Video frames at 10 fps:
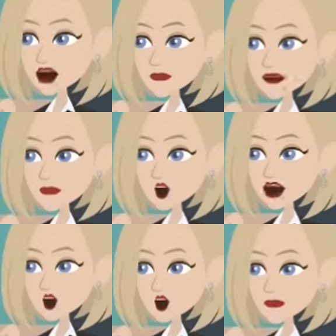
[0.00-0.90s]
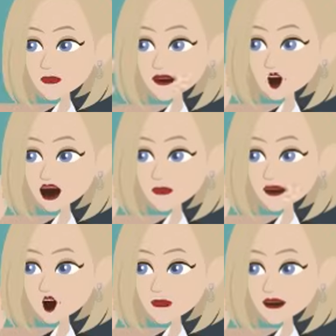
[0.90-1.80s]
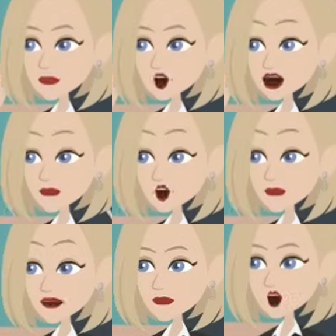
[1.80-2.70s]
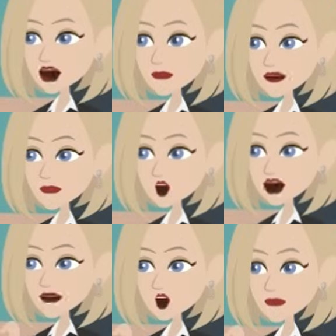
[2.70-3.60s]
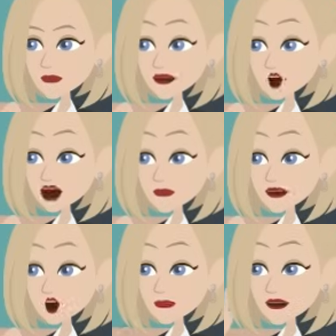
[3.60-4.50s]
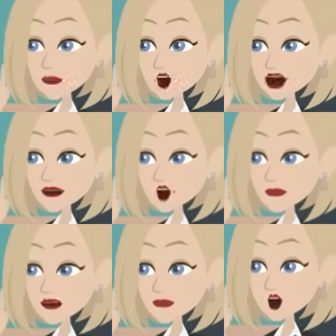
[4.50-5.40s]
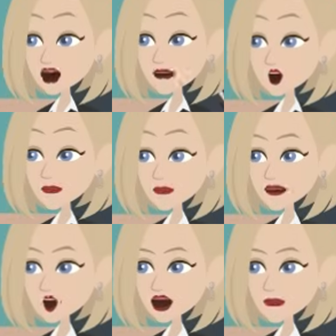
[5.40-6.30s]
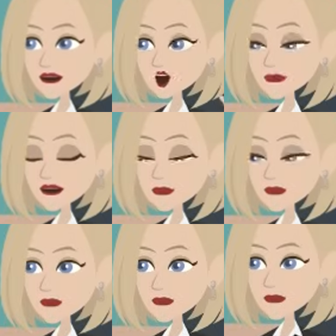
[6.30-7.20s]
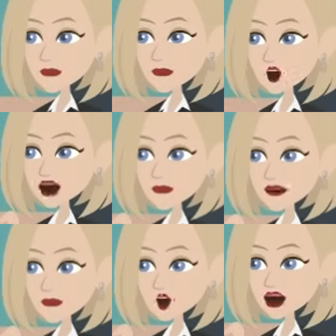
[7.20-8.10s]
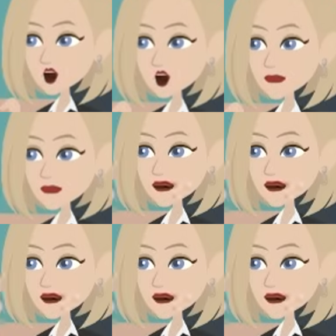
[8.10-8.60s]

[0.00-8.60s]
and it's best to learn them gradually, practicing them in sentences rather than just memorizing lists. At the same time, avoid common